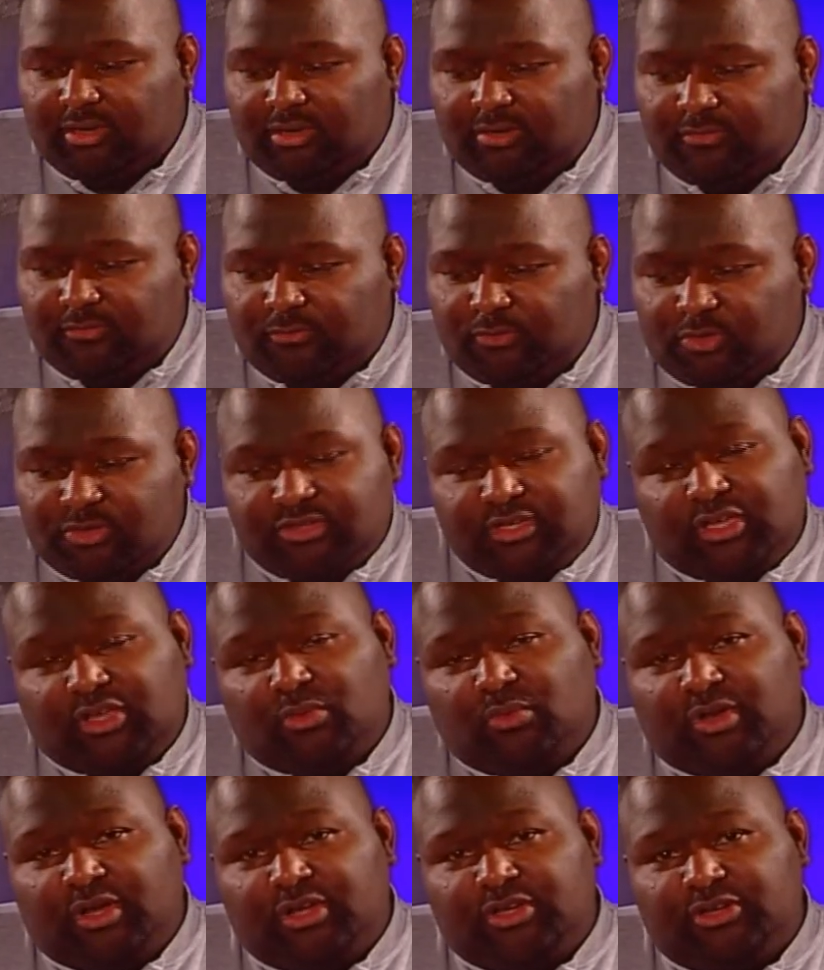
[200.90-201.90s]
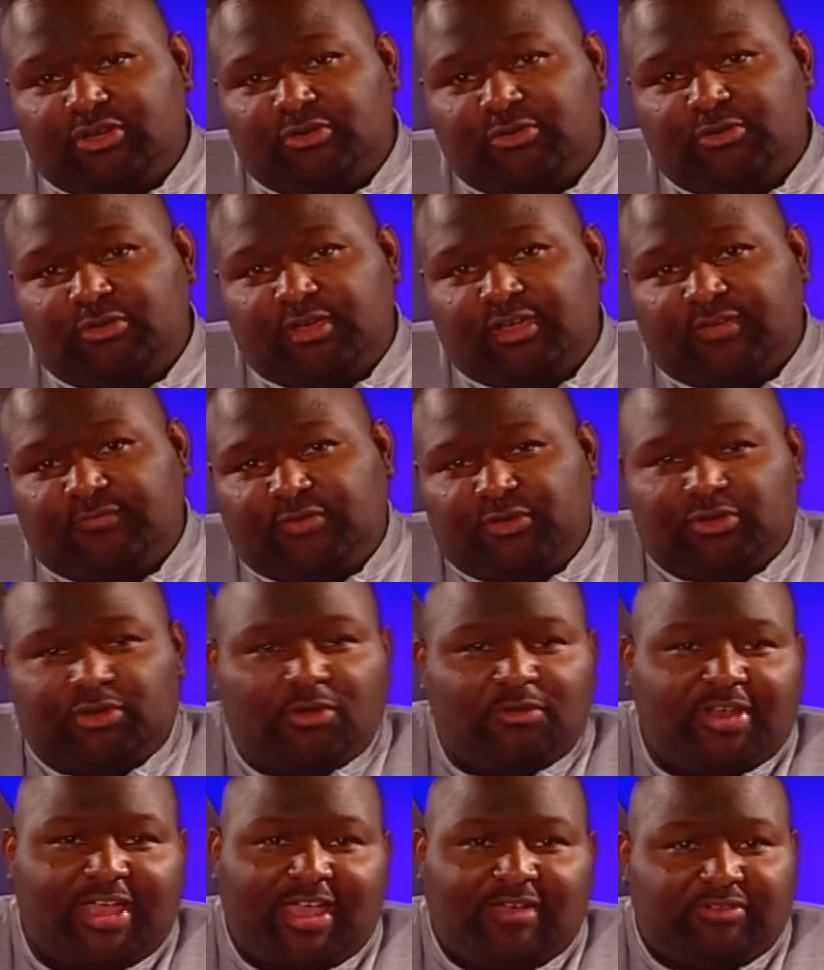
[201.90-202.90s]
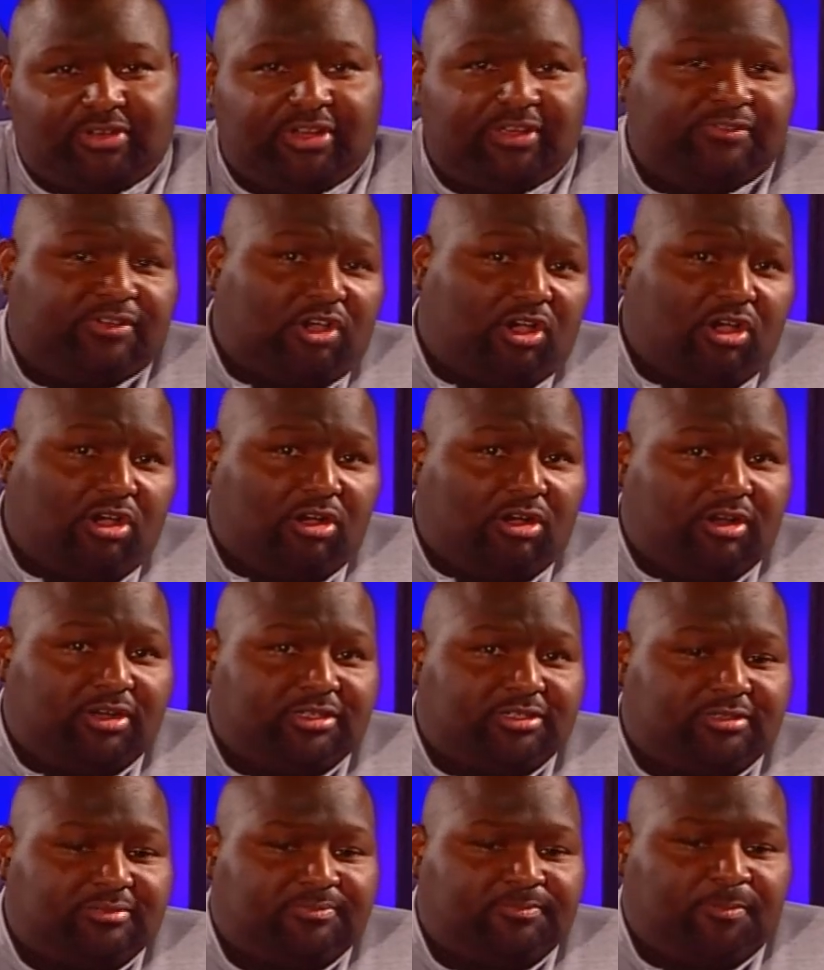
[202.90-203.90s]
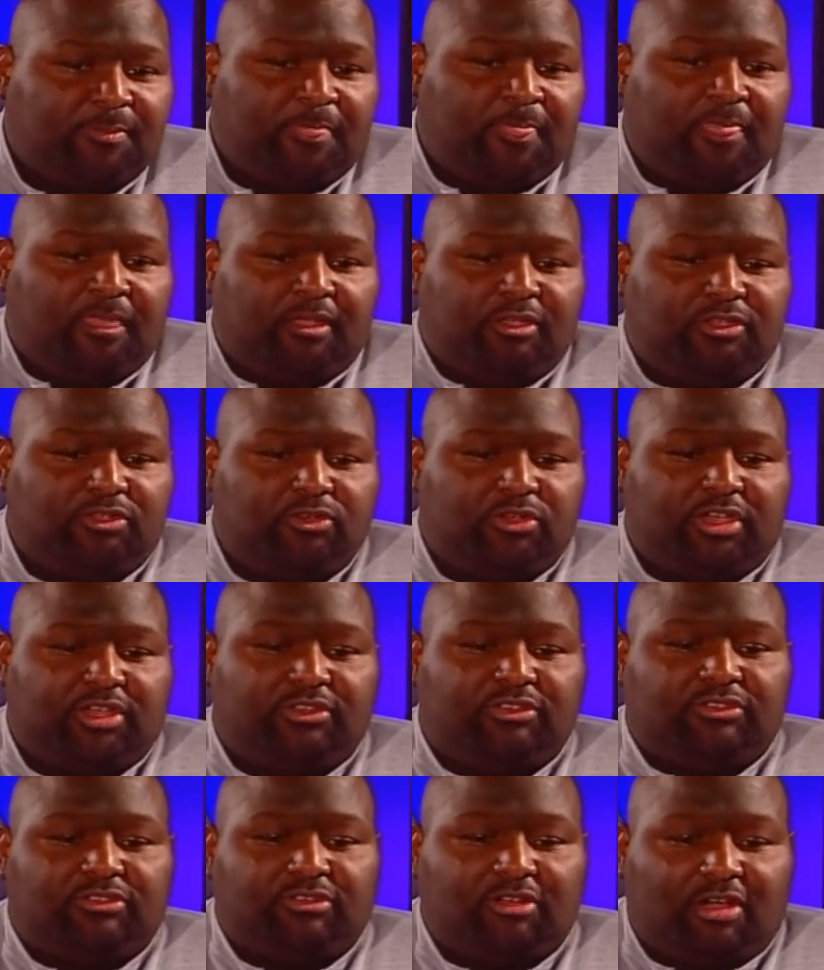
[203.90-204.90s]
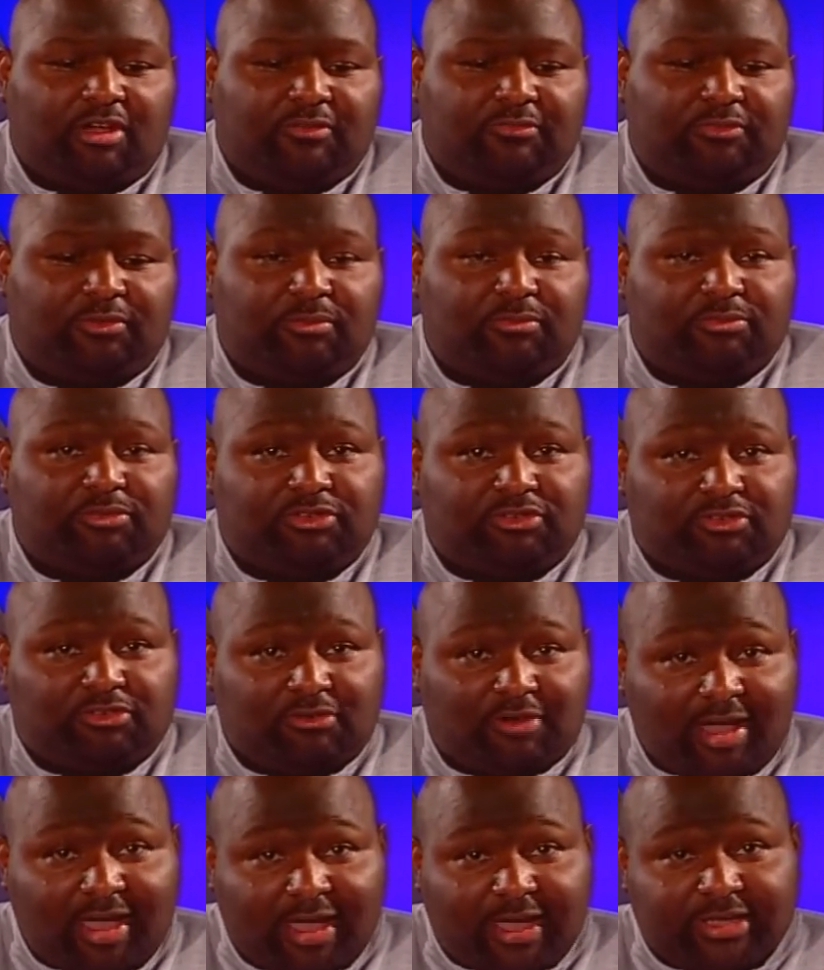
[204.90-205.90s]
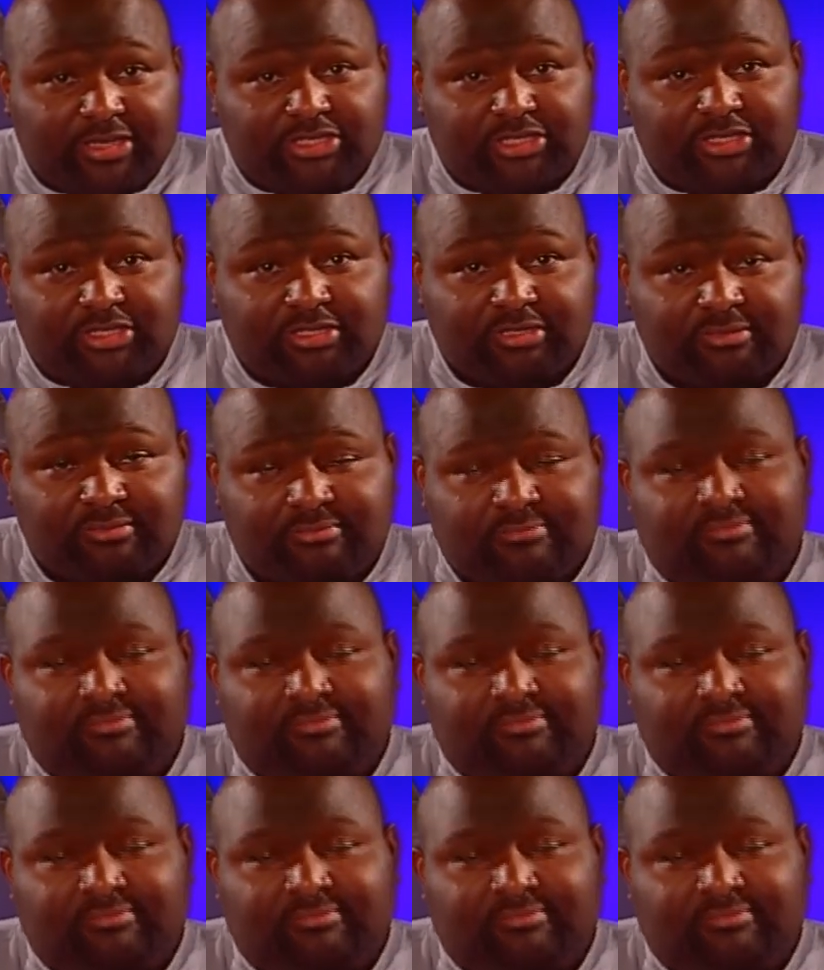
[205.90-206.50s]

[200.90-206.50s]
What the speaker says: First thing you want to do, if you don't have enough cards, you can start from scratch.